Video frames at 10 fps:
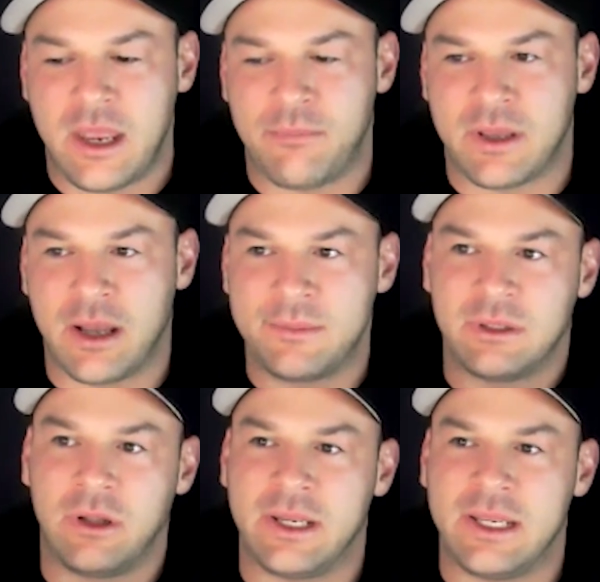it becomes
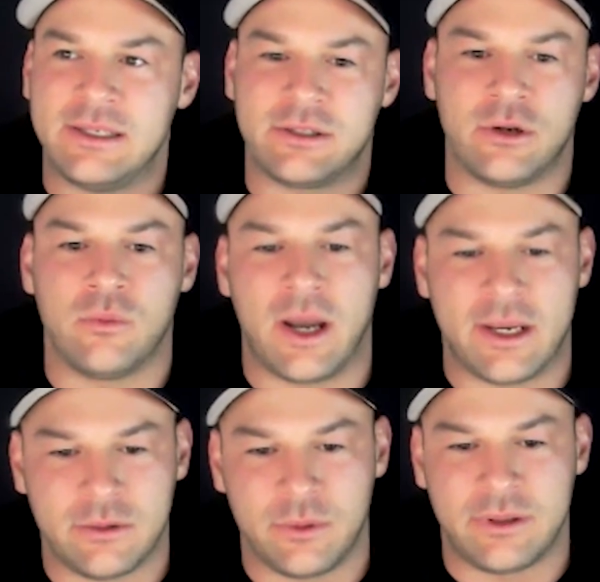a lot easier to know why
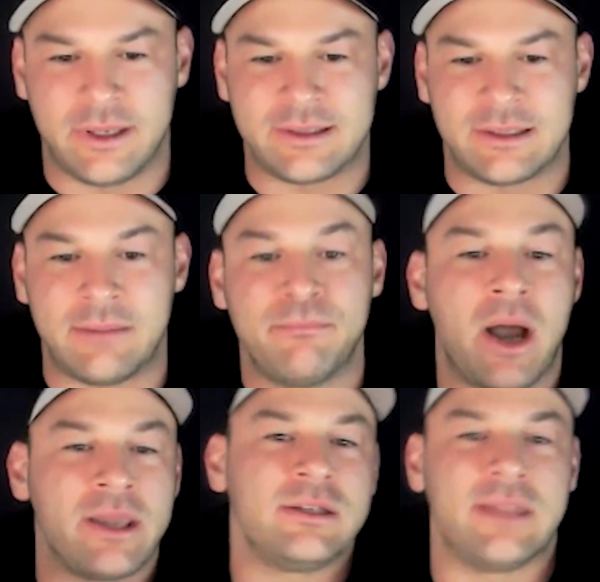you're doing things and then
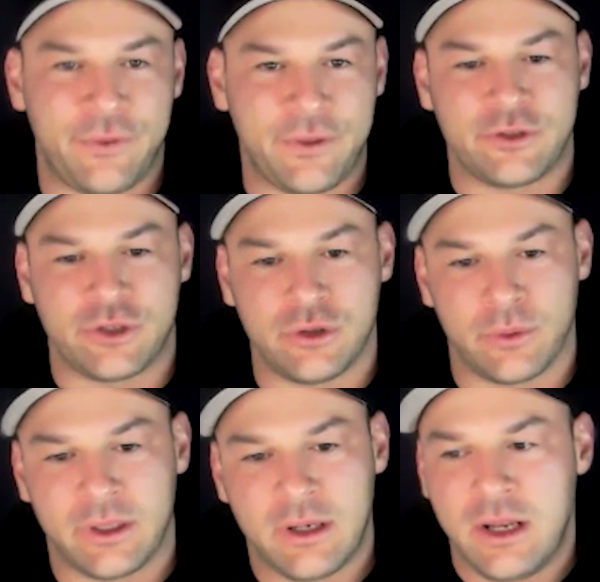buy into that thing that you're
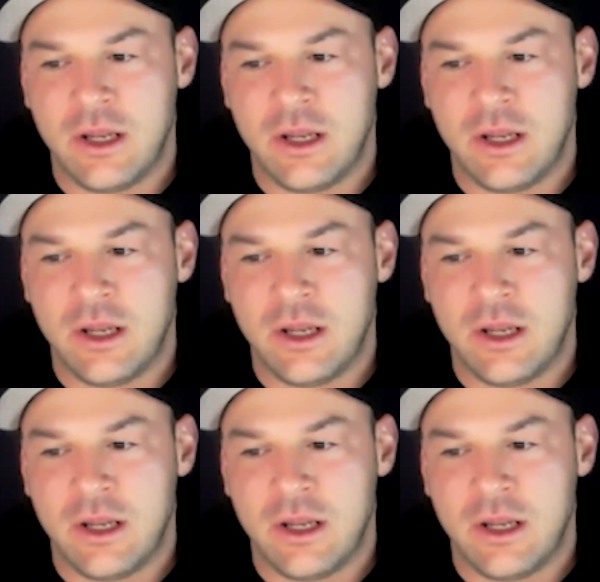doing.